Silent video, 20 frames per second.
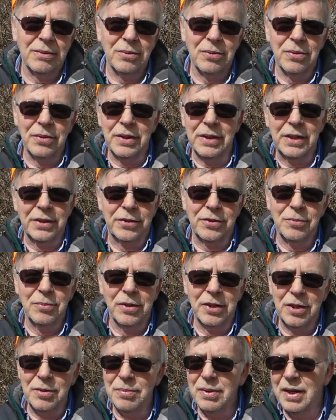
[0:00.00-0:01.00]
or they get their
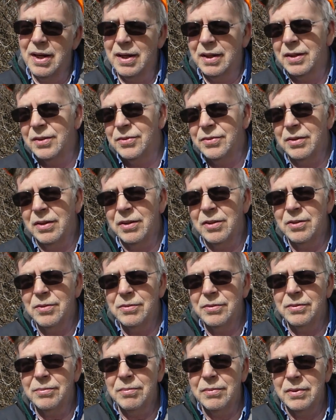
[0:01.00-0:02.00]
money back. It's
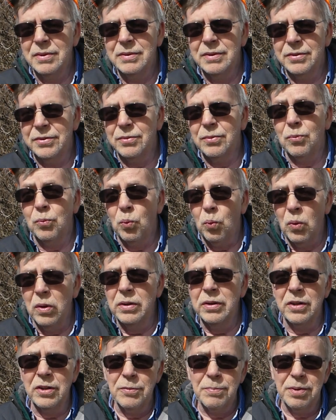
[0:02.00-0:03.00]
this is a
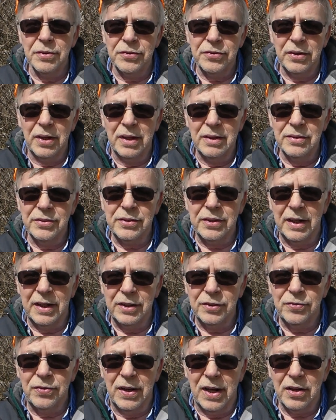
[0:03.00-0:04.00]
100%
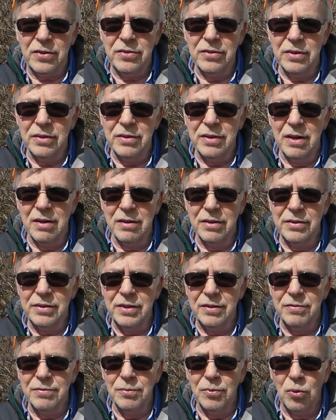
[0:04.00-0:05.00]
satisfaction
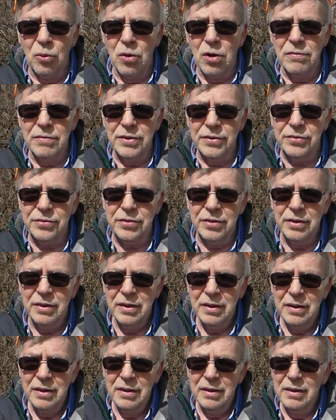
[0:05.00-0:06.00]
guarantee from Orvis,
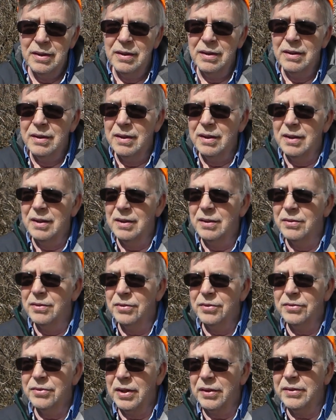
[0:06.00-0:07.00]
and
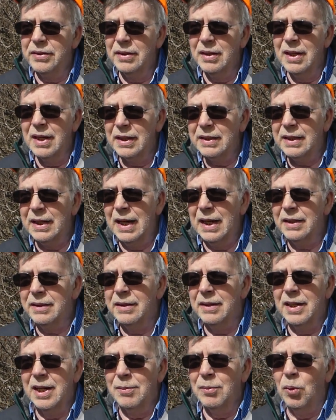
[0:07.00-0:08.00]
there's nothing like
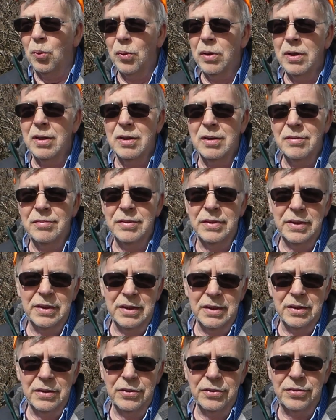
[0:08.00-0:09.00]
that I'm aware of in
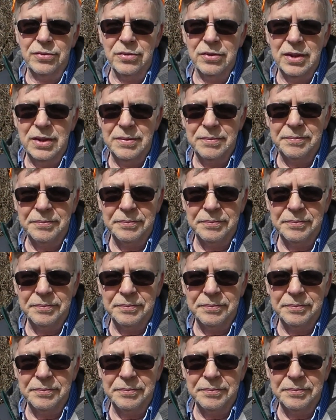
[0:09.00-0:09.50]
the industry.